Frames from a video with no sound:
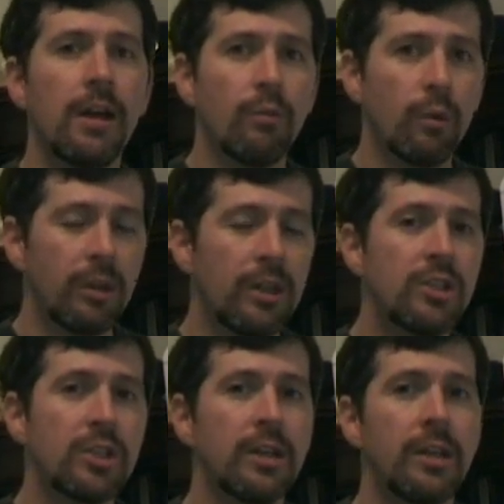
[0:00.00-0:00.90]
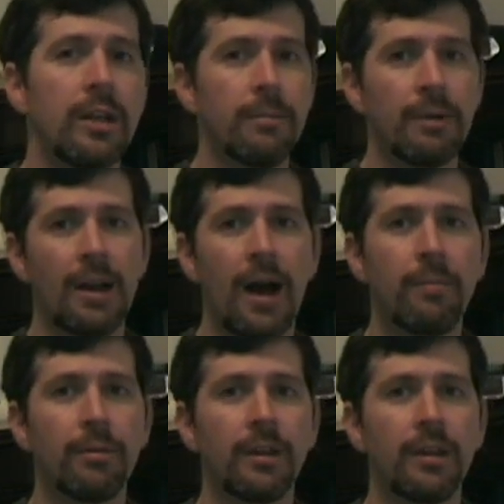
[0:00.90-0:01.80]
religion in a
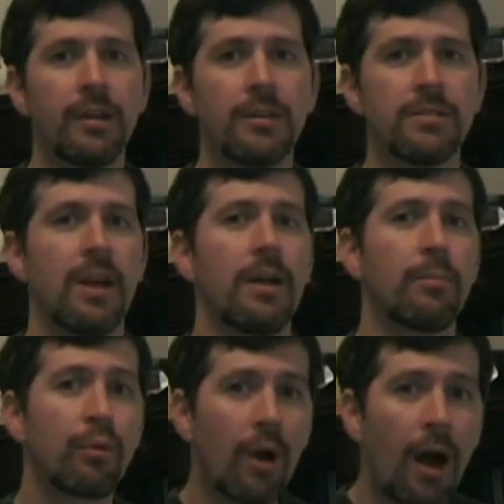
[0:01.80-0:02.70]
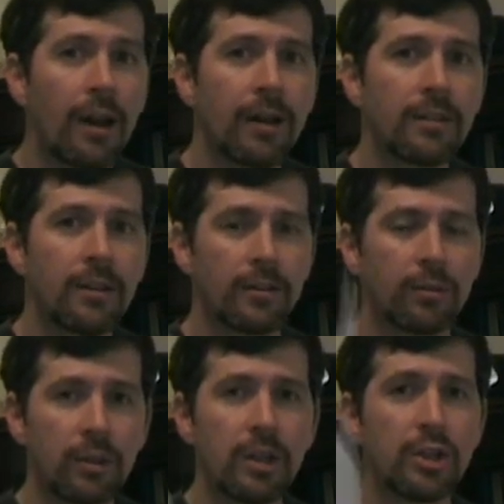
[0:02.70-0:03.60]
monopoly is not a product that's
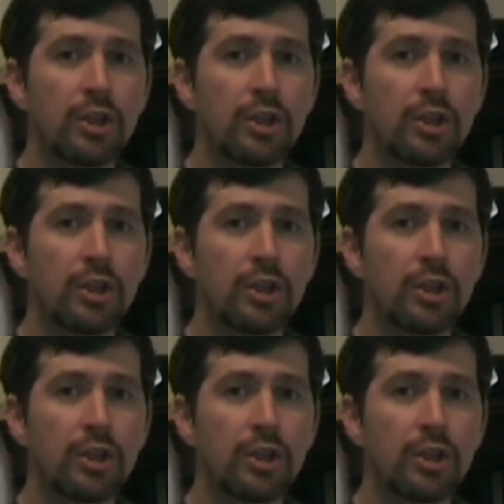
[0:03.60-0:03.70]
really